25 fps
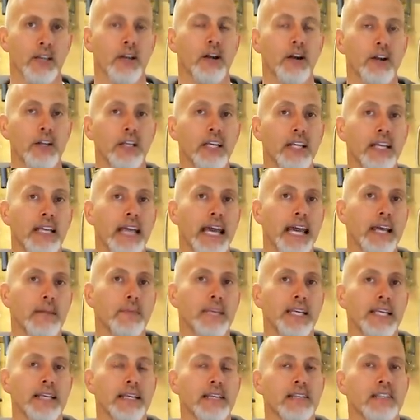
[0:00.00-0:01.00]
The Gardening
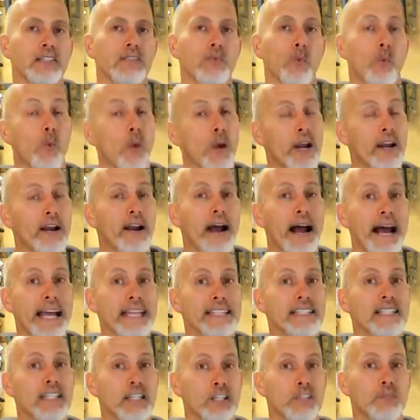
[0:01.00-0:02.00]
Academy is where
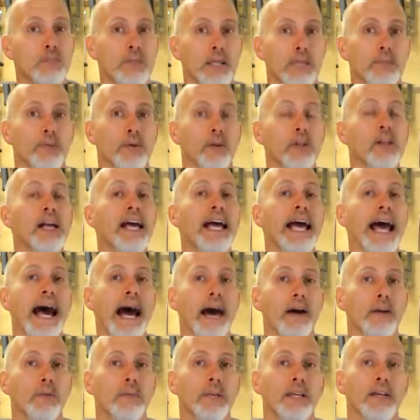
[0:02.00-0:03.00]
I teach people
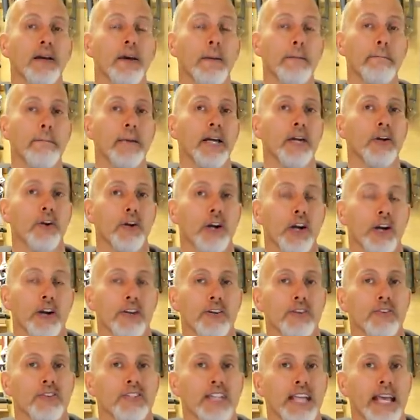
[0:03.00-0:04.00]
how to become better
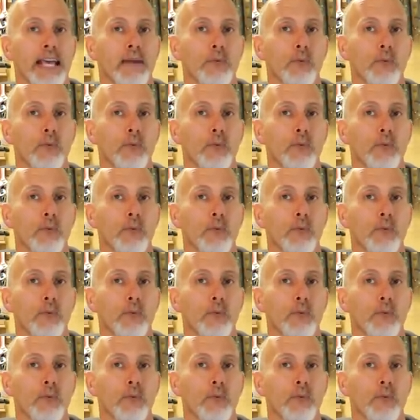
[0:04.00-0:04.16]
gardeners.